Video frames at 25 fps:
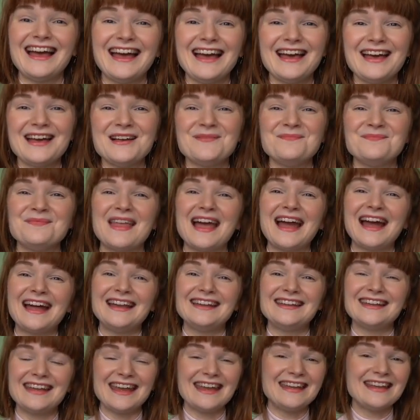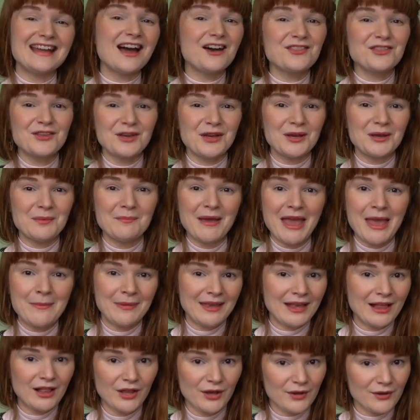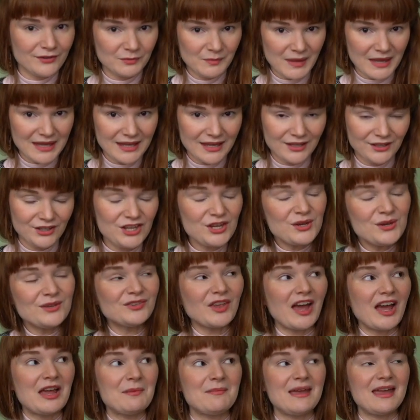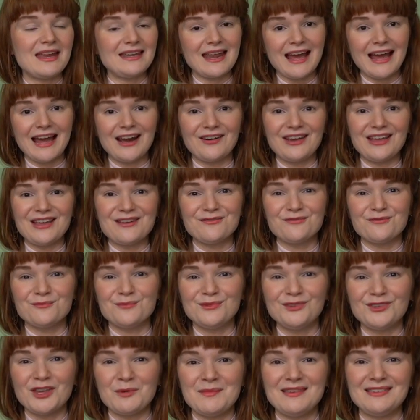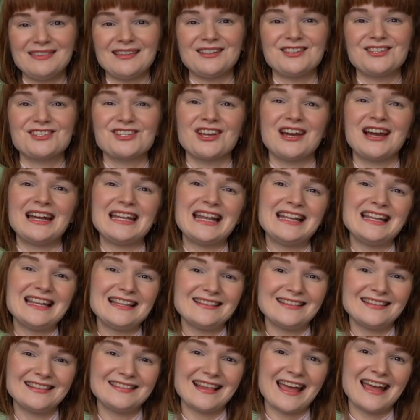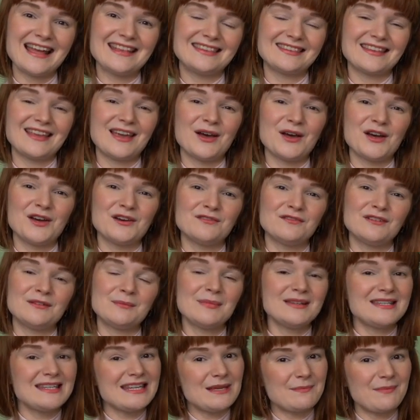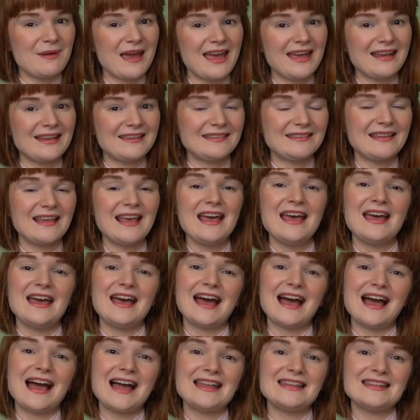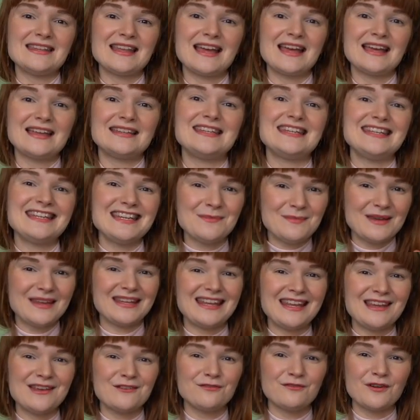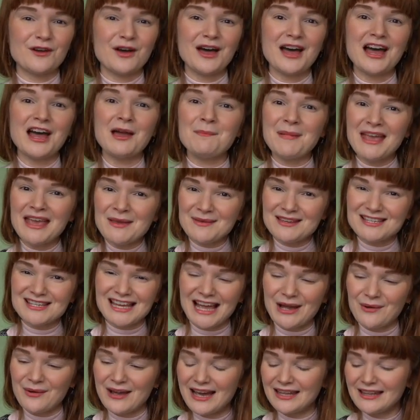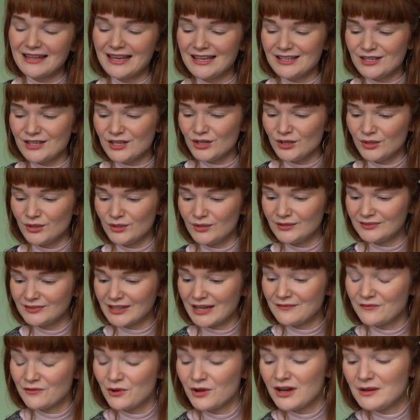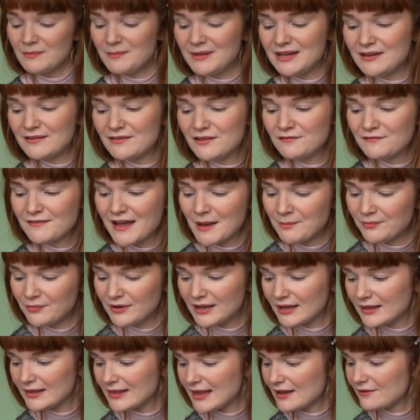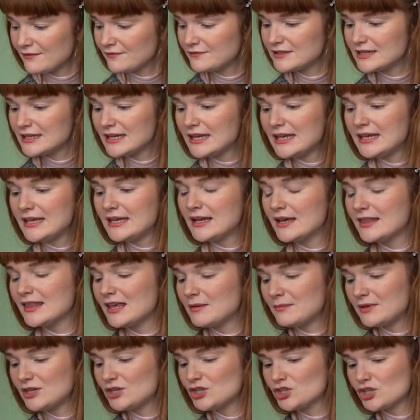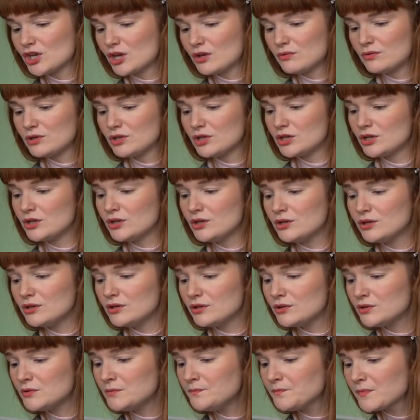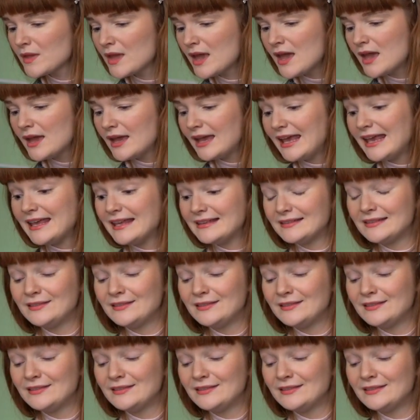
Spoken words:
And in other baby clothes making news, I made Harriet from Sew Me Sunshine a little set of petite pegs and a teeny beanie for her baby shower. And I've got a bit of the fabric left here. Let me show you. It's